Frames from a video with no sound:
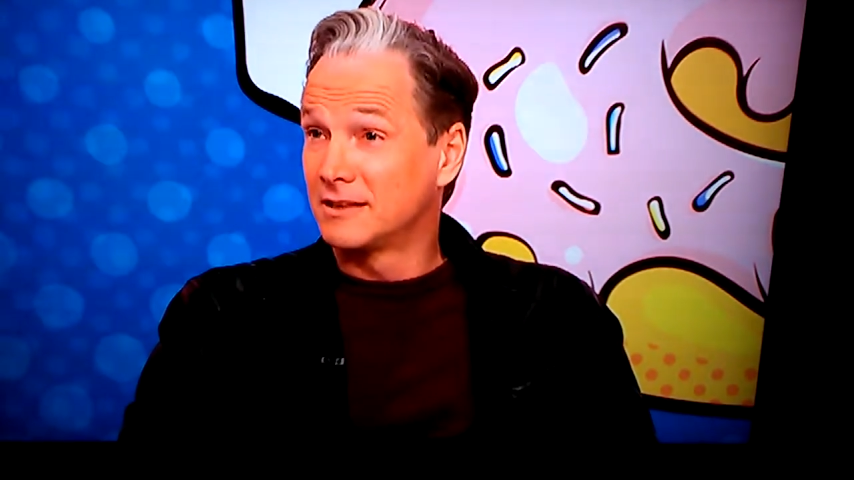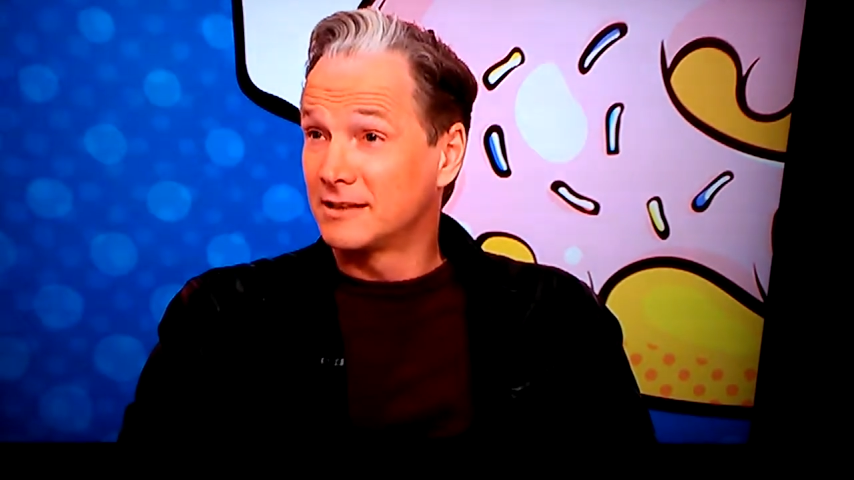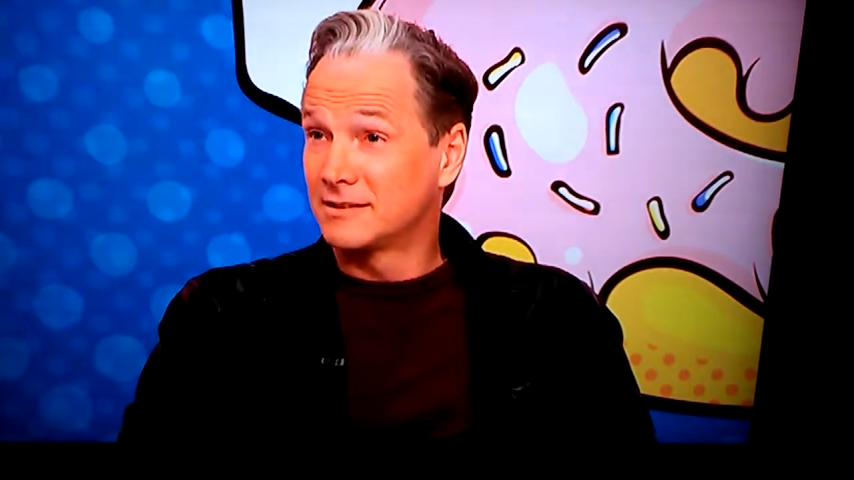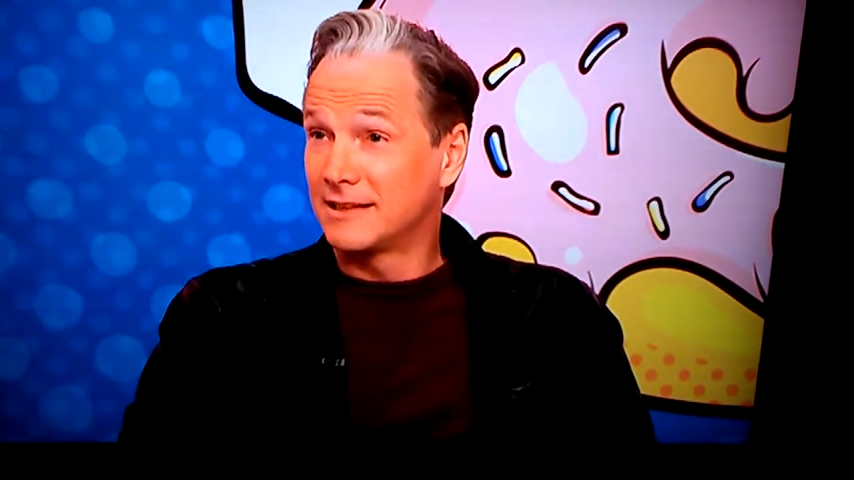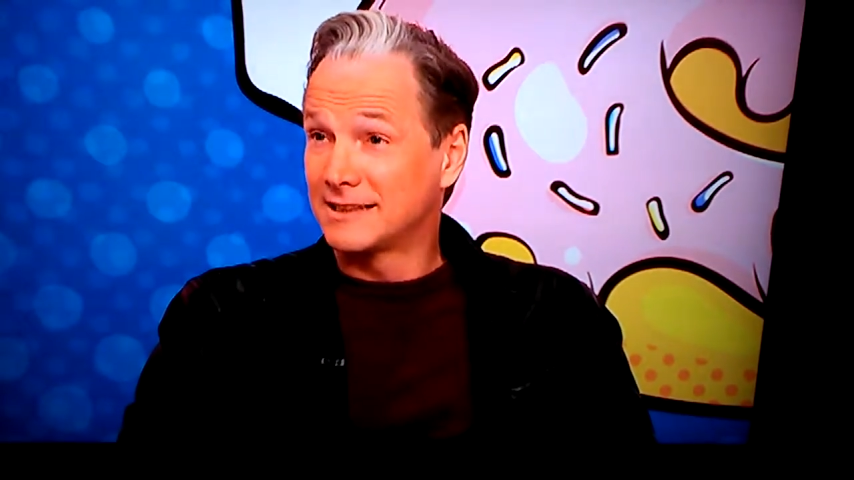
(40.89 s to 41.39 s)
yeah,
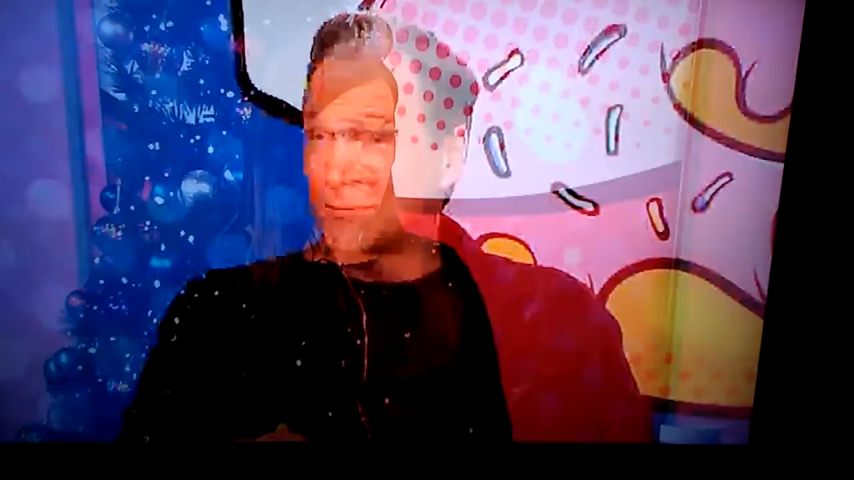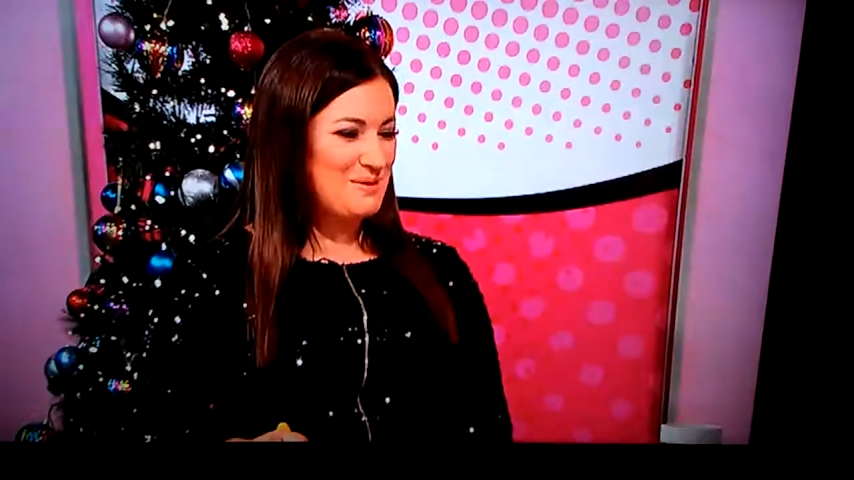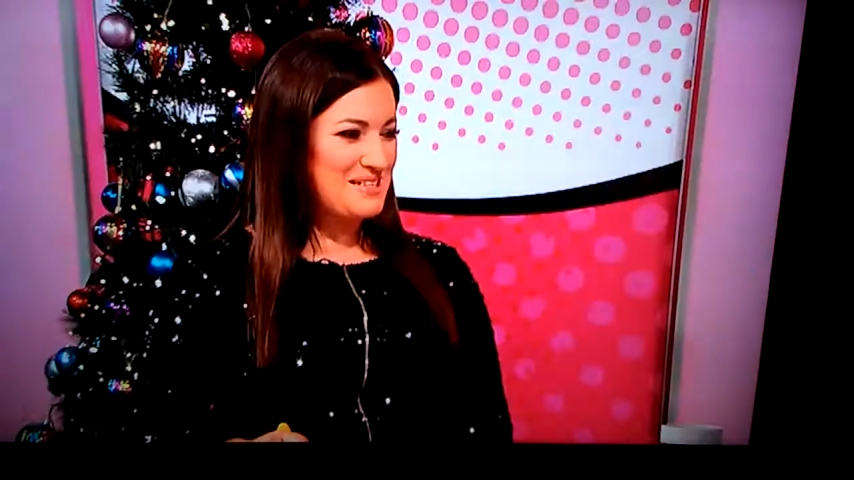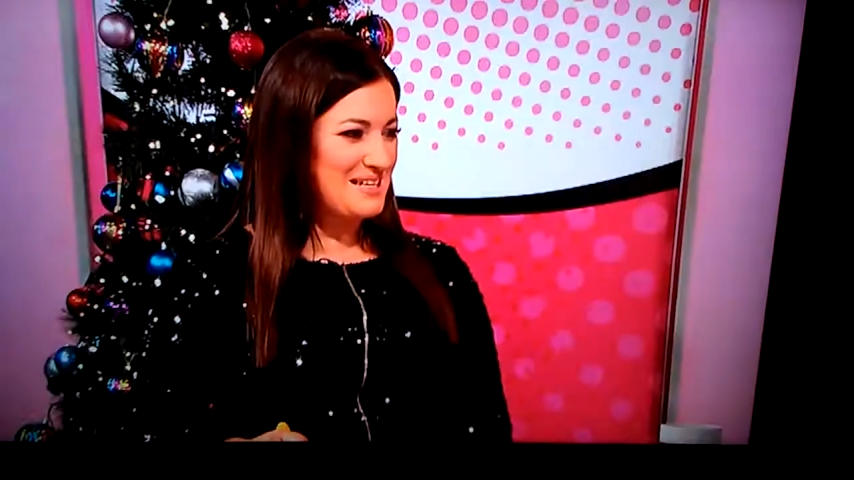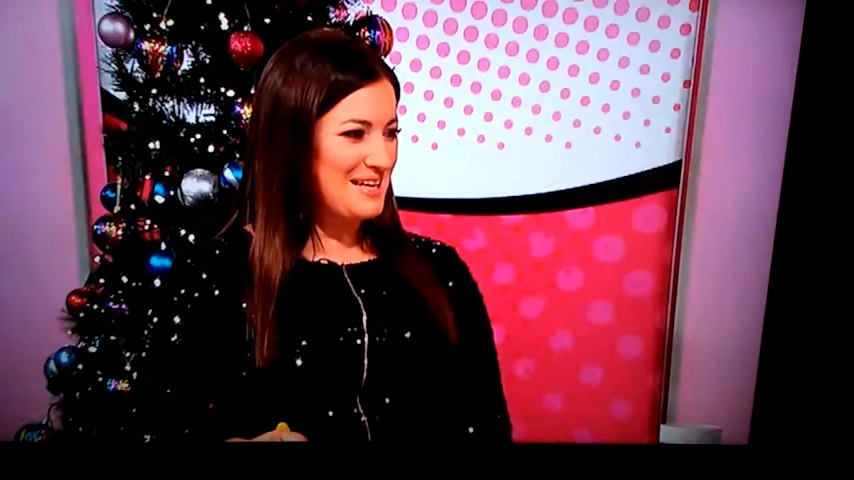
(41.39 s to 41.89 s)

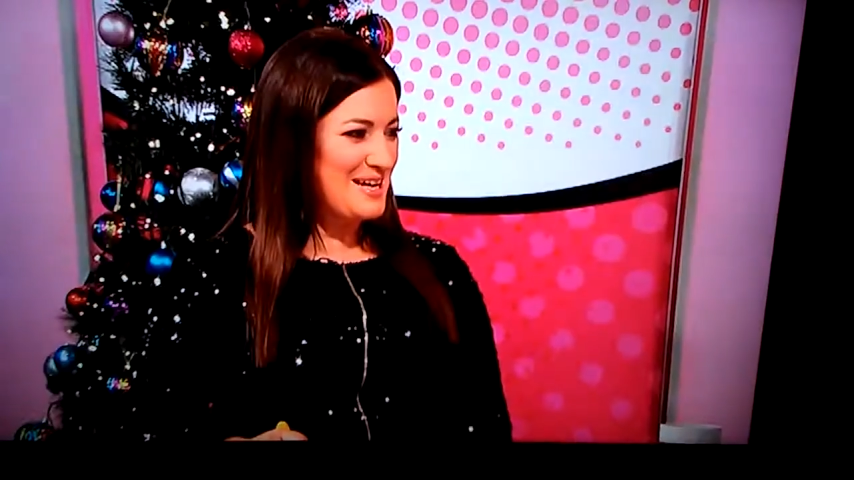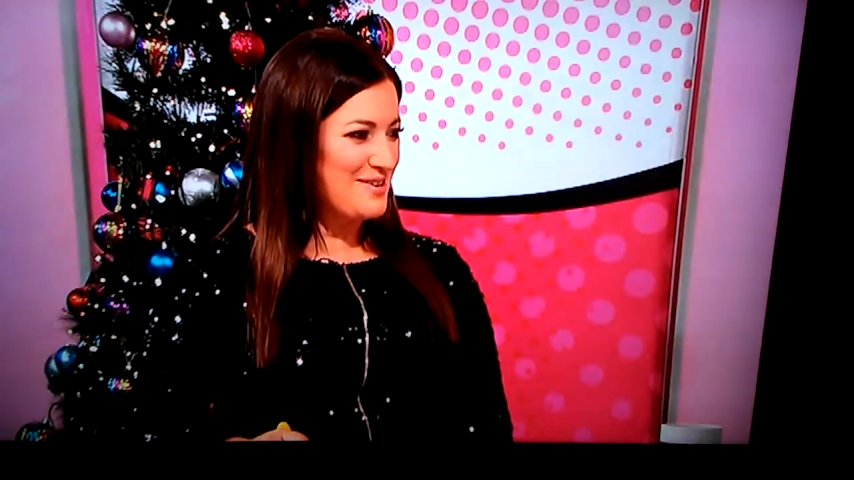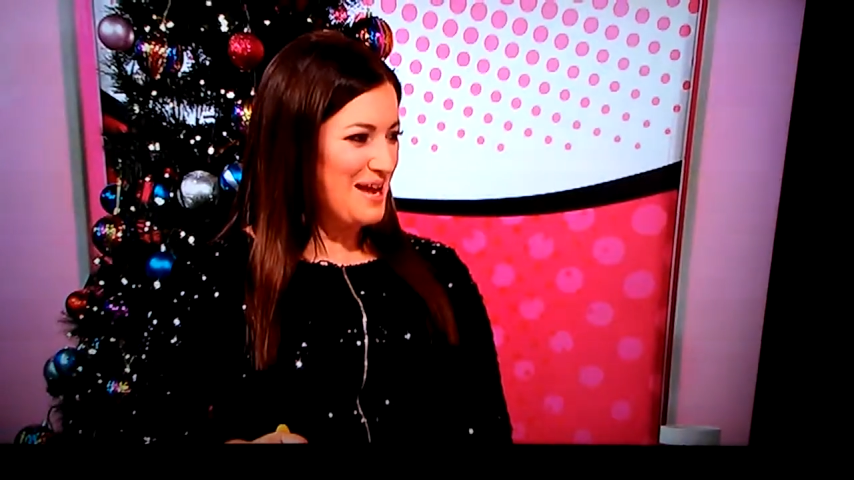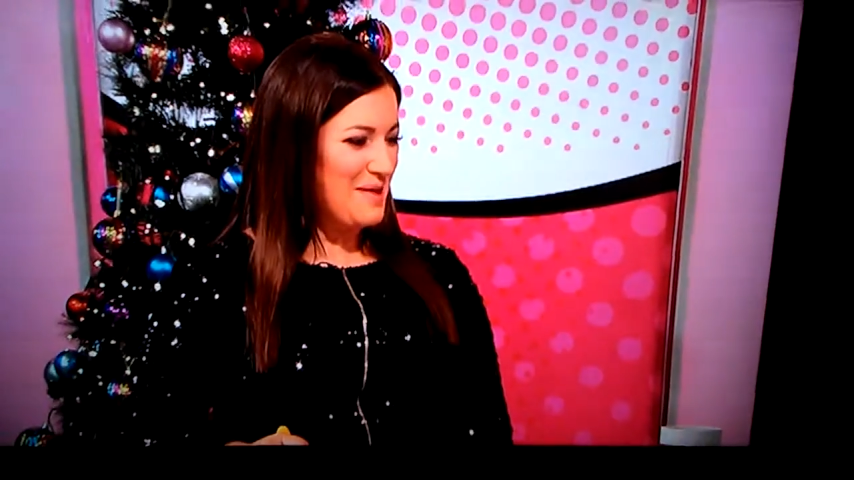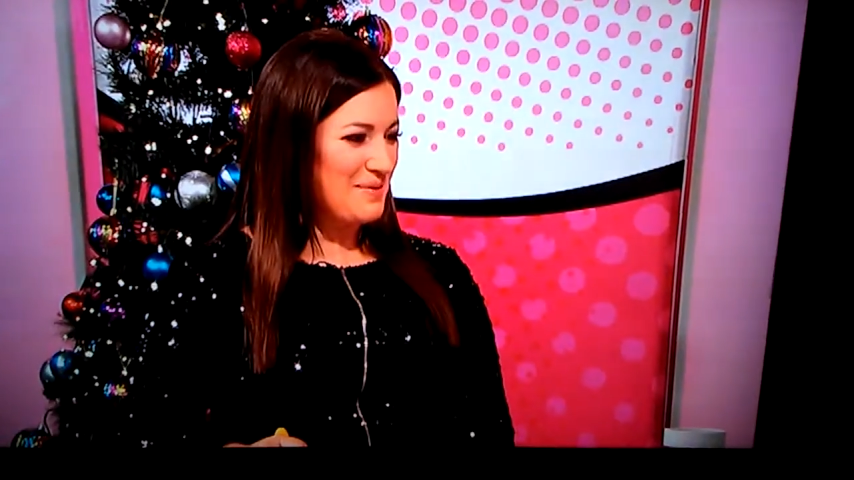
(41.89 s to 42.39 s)

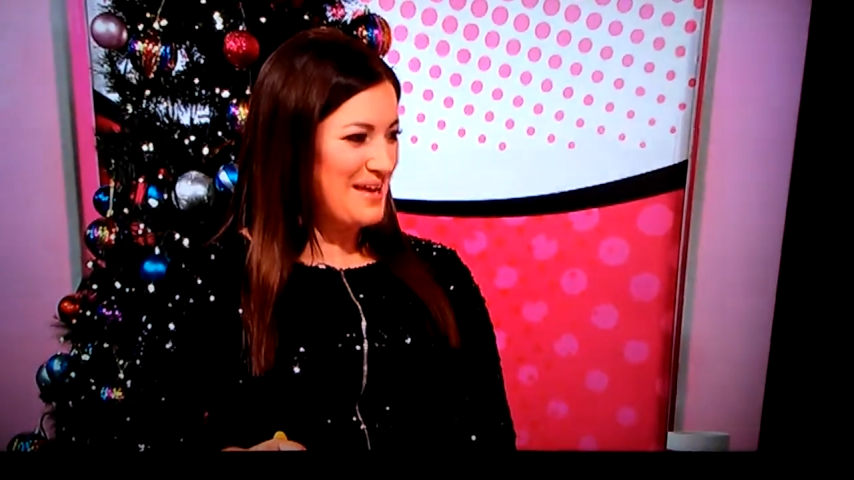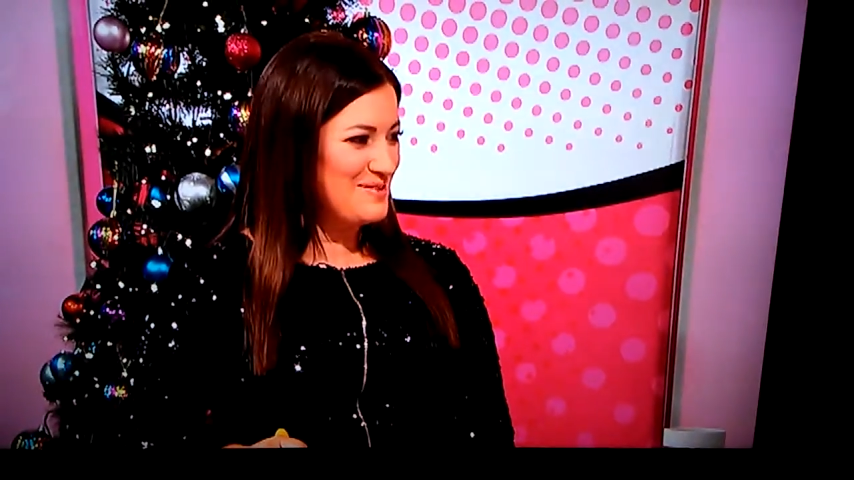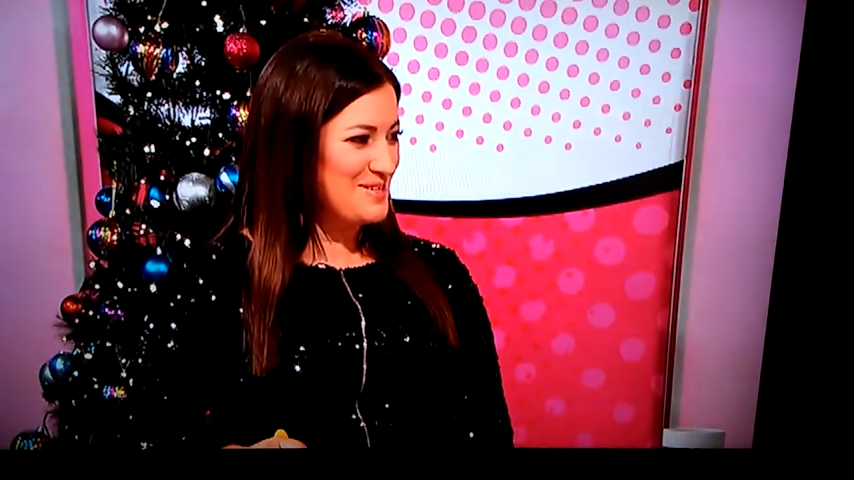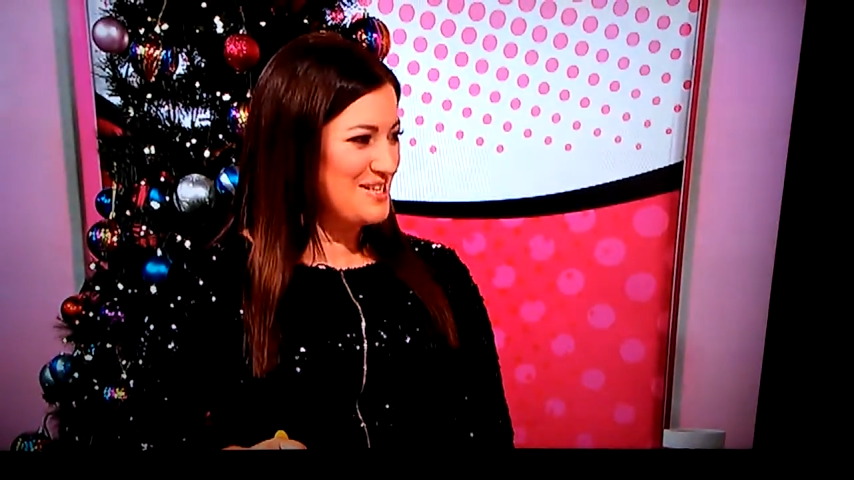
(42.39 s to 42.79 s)
yeah, yeah,